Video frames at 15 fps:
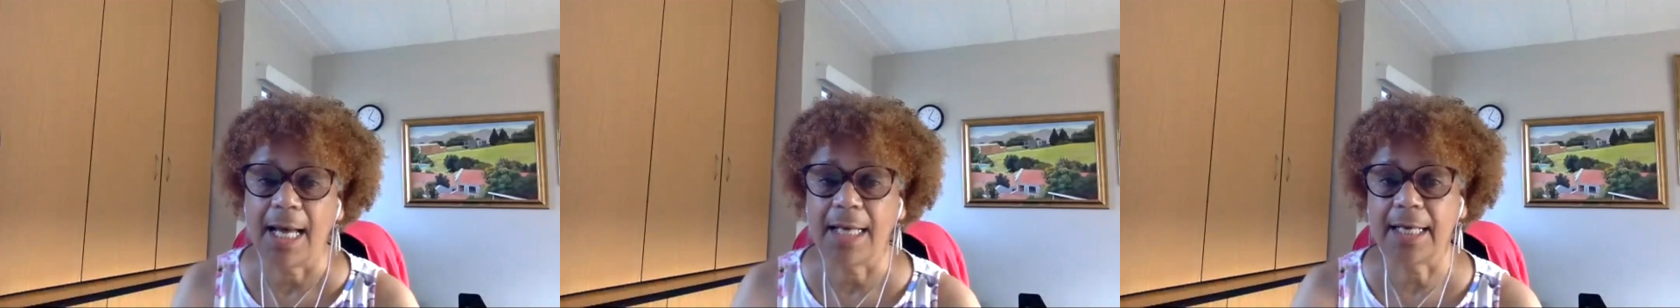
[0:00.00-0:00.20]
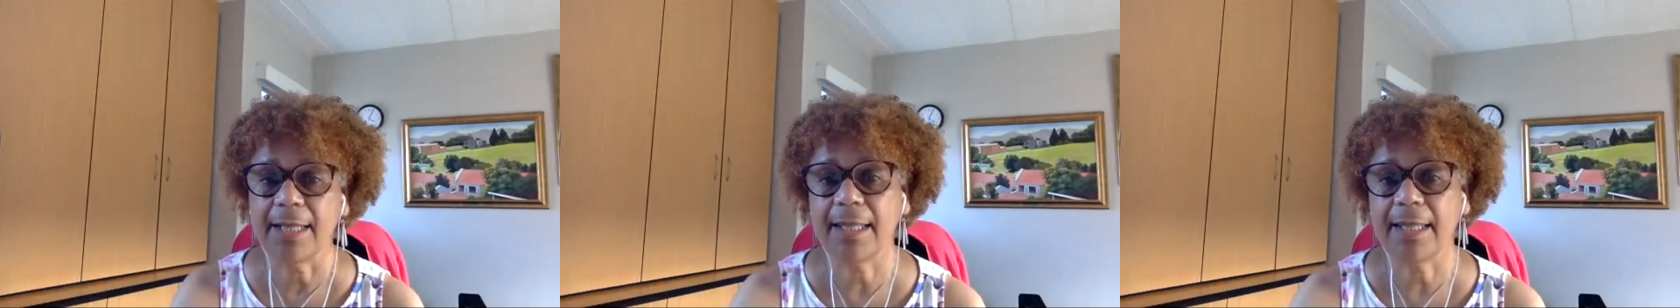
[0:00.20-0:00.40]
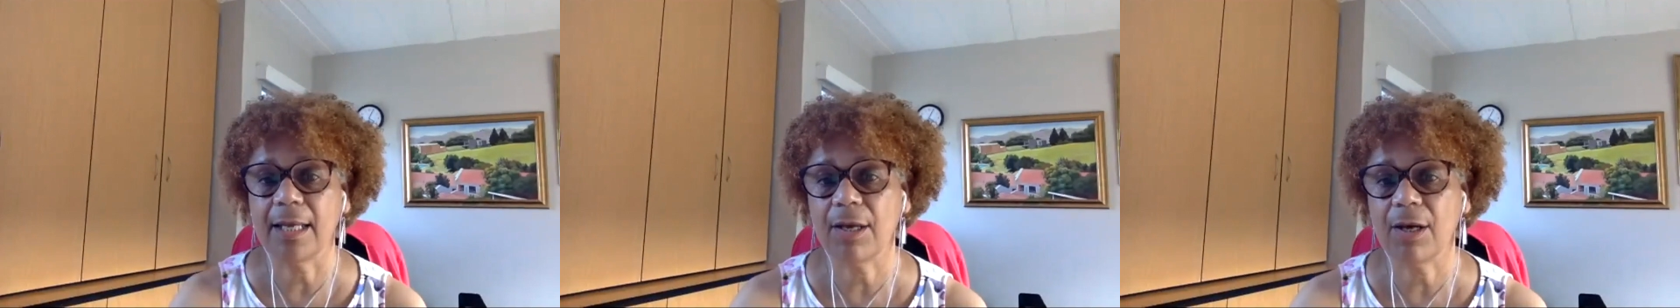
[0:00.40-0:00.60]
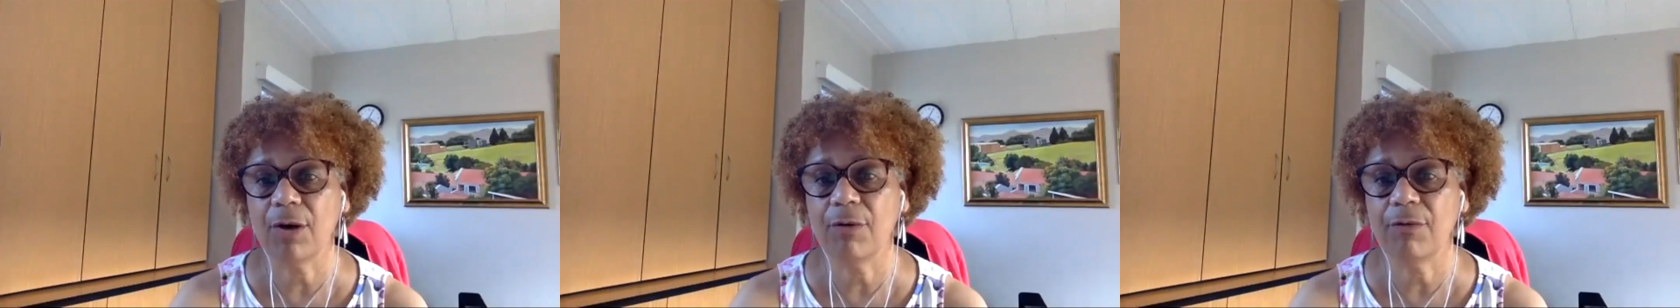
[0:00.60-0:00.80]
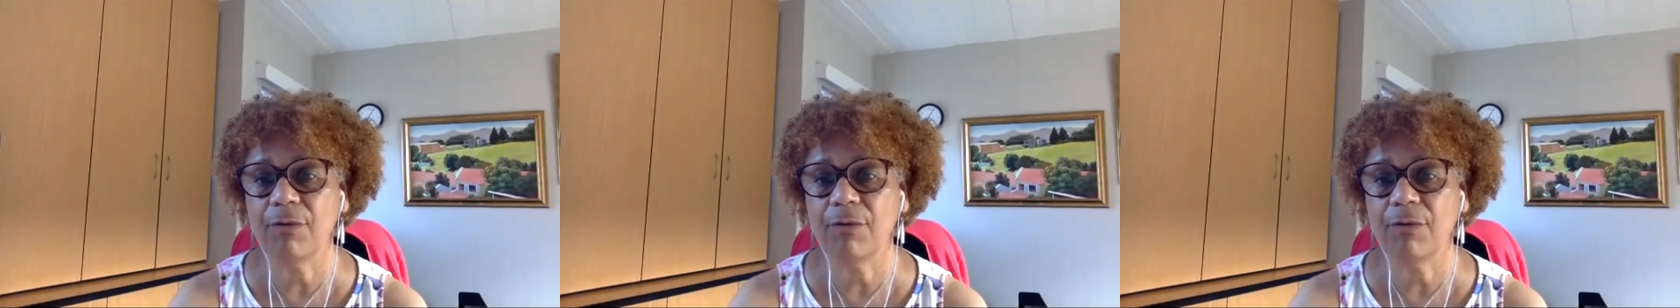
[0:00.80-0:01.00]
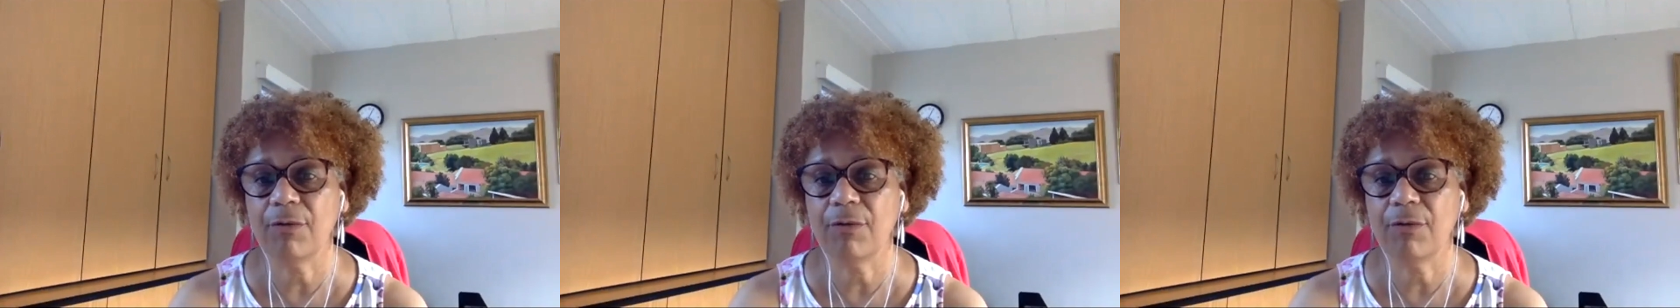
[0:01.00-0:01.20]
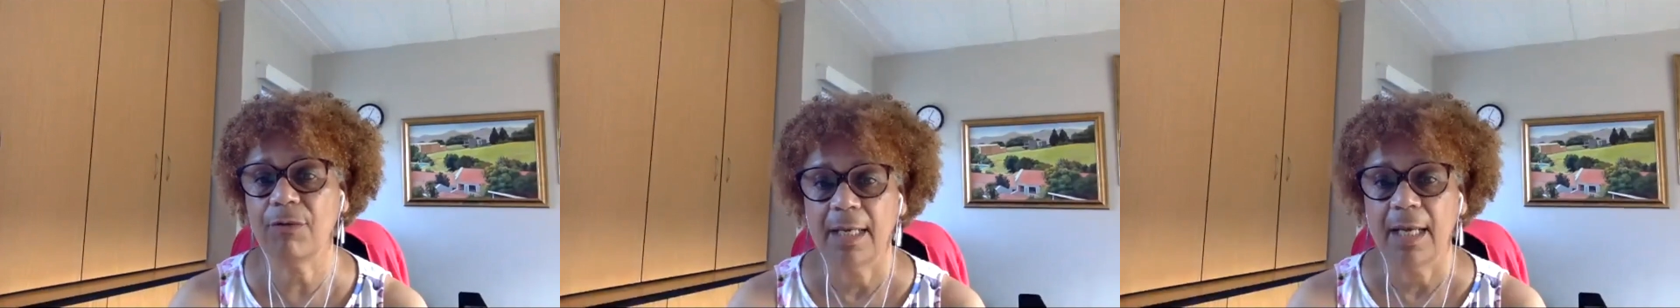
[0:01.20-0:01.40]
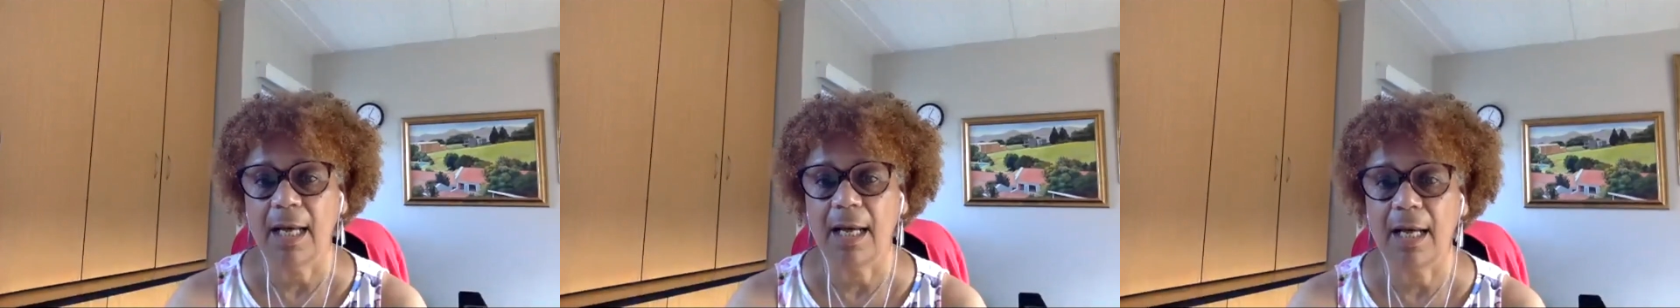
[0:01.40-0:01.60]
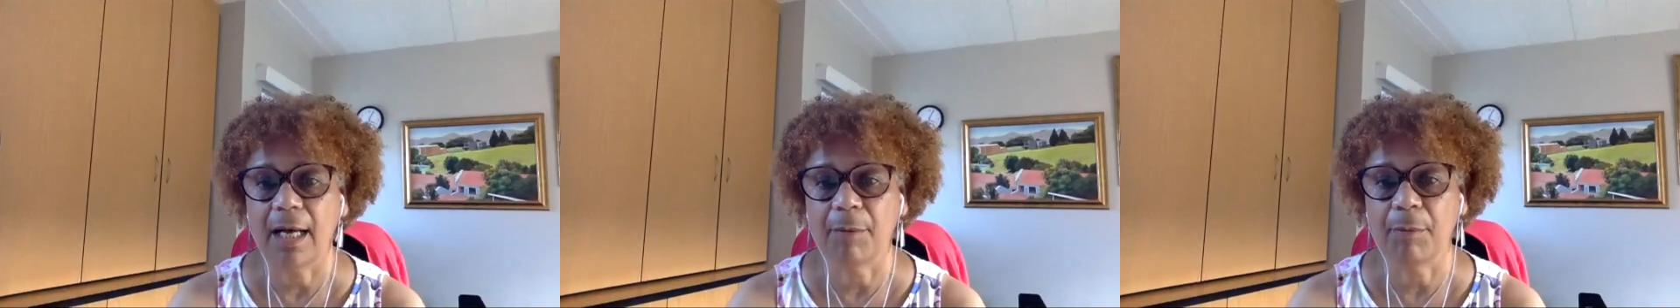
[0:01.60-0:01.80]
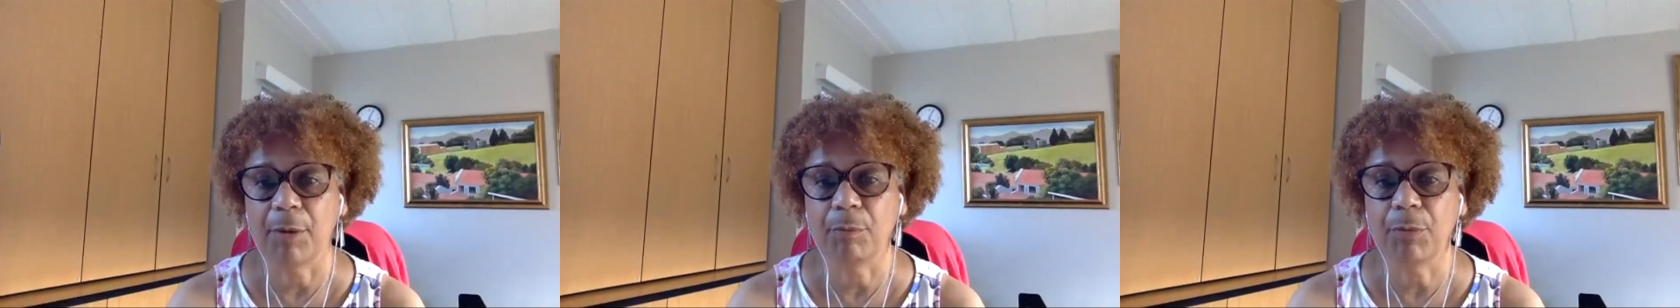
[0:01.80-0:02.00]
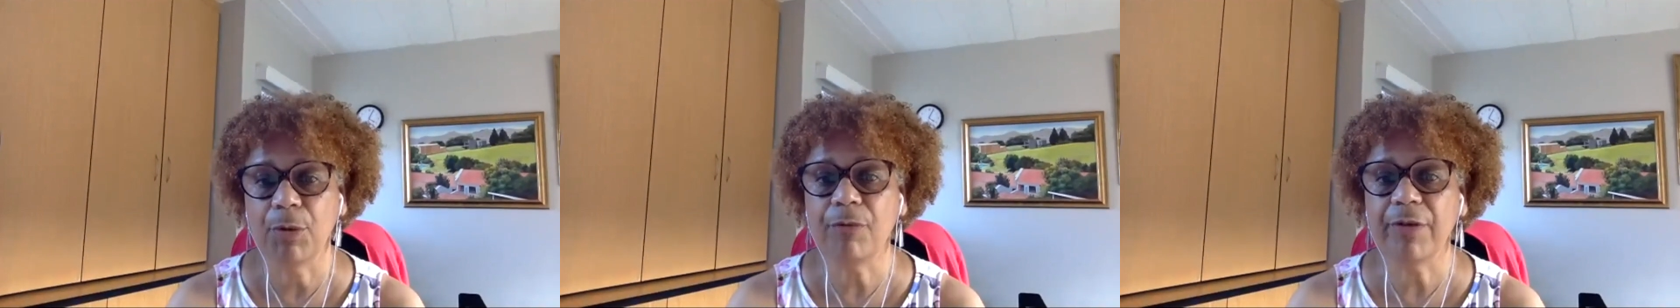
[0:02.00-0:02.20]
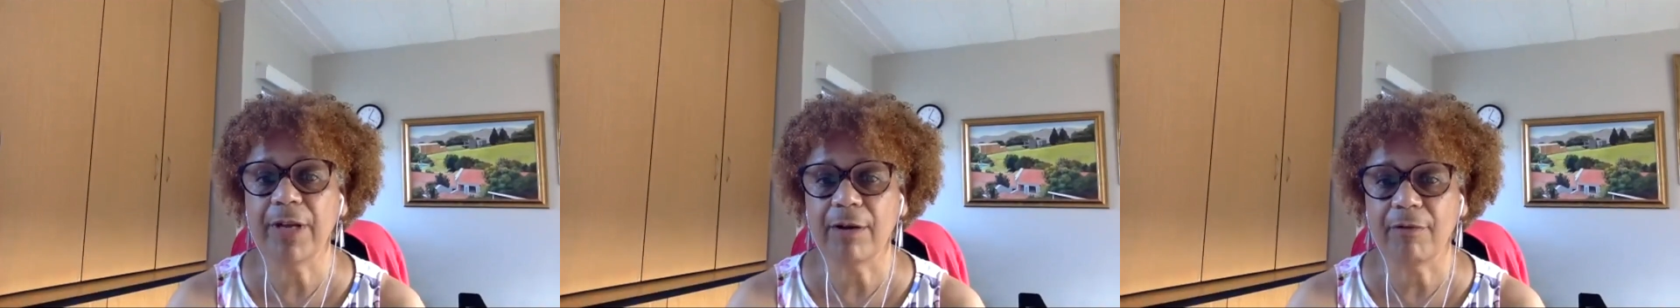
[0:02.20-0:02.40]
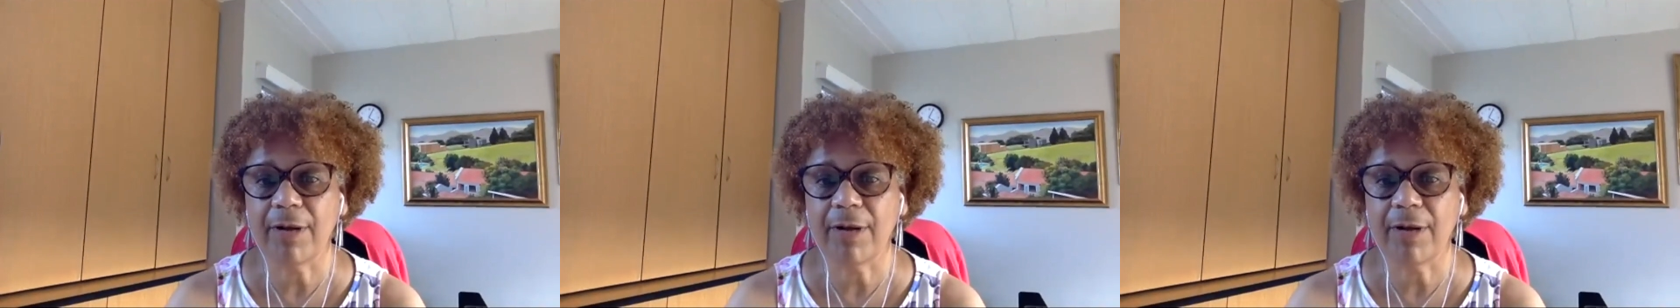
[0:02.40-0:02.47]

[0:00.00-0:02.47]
And I think COVID moving